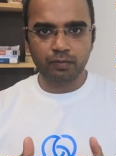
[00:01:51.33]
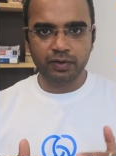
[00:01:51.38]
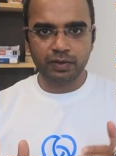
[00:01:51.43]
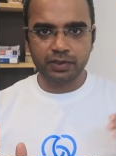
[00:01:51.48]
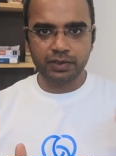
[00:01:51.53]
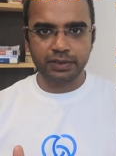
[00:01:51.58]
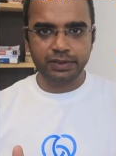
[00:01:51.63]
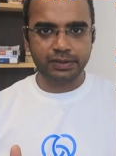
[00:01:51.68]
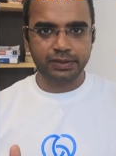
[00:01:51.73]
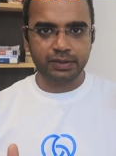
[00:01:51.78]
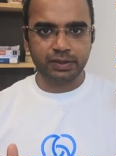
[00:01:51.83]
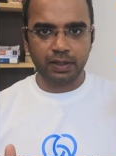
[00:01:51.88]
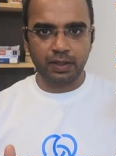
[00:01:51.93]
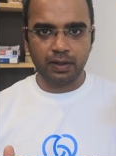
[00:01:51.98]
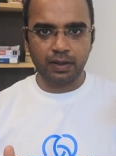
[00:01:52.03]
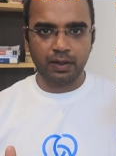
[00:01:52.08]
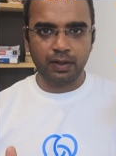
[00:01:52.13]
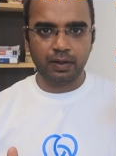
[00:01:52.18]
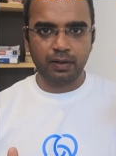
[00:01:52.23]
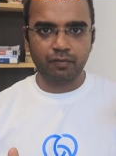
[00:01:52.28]
which is
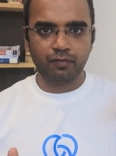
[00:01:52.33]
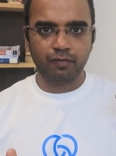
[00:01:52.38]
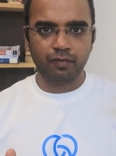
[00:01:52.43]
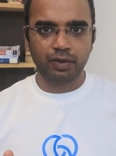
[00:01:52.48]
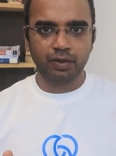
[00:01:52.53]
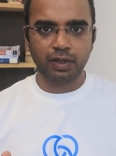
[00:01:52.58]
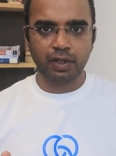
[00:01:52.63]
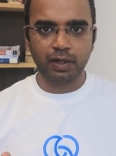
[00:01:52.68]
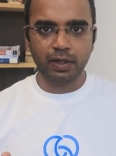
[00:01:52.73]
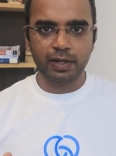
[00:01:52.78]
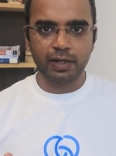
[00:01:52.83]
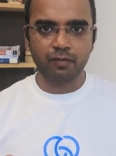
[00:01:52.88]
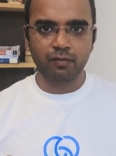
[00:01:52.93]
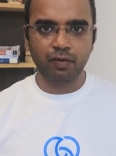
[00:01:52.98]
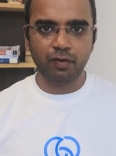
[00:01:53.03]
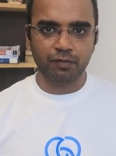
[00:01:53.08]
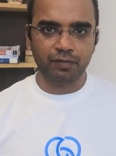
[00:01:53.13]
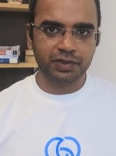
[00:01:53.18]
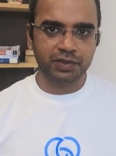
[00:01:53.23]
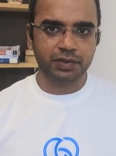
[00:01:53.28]
the link
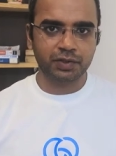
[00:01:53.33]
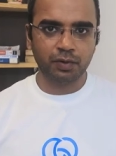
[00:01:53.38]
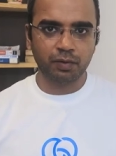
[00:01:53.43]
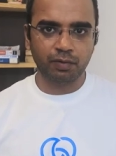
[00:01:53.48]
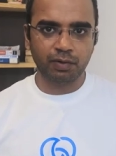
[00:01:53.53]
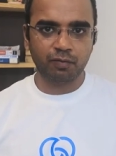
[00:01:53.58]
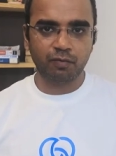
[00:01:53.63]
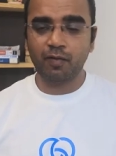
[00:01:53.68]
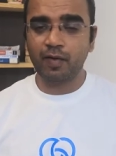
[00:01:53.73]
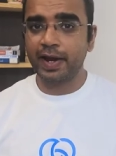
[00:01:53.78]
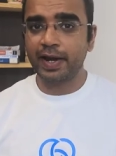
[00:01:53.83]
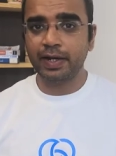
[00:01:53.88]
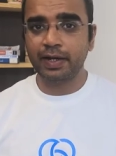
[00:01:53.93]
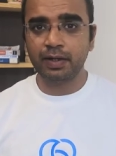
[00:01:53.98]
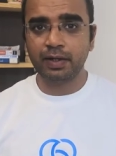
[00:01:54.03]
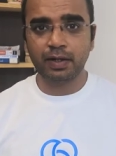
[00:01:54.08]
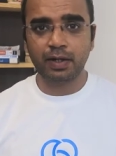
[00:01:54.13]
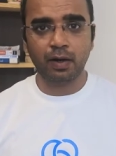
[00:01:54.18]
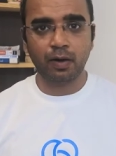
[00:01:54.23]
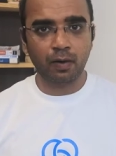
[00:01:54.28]
for which you will
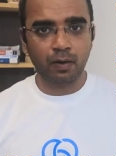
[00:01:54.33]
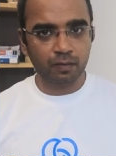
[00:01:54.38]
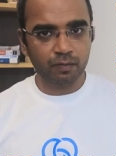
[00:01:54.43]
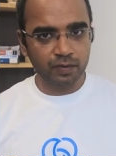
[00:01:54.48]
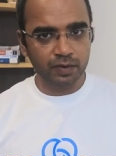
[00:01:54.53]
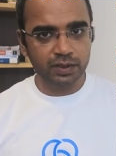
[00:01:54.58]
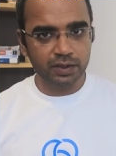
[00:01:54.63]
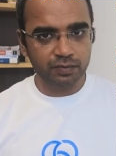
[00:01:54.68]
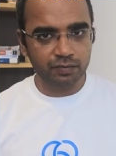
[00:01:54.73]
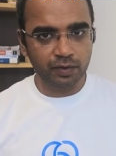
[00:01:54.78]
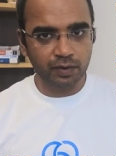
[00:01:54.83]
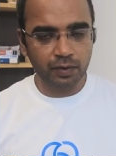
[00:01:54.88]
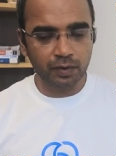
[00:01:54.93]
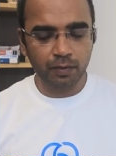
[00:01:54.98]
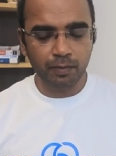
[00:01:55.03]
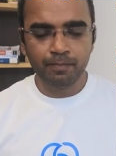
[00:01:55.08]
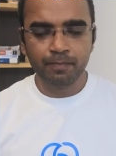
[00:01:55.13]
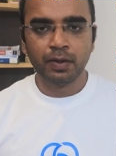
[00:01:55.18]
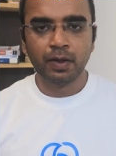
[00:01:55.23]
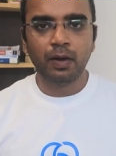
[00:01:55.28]
find along with this video,